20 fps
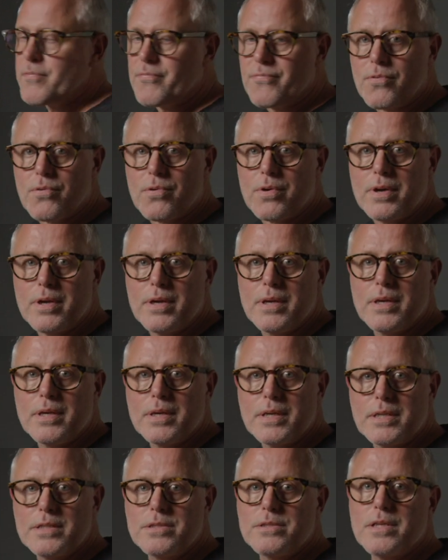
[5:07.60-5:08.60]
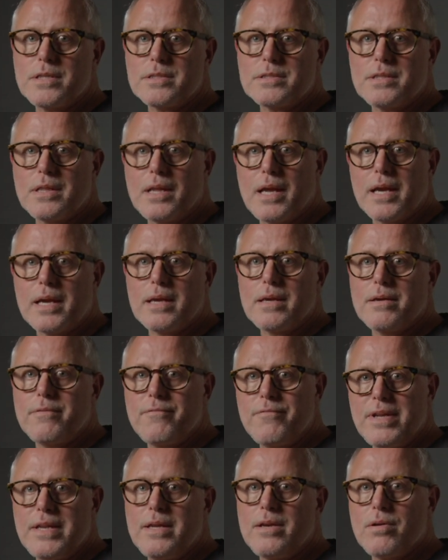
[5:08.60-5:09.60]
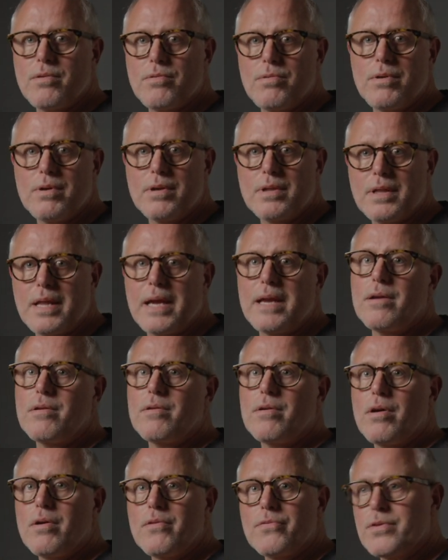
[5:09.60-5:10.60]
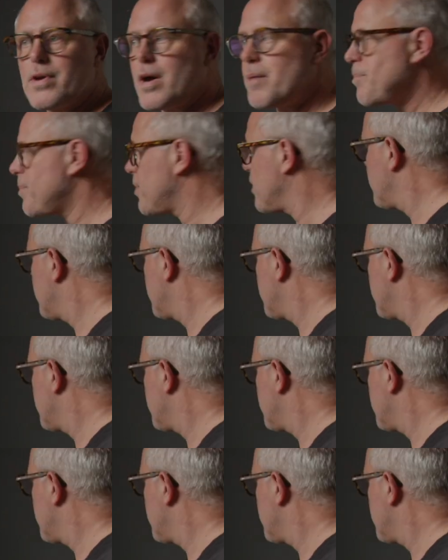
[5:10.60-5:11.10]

4 is just like a video layer on top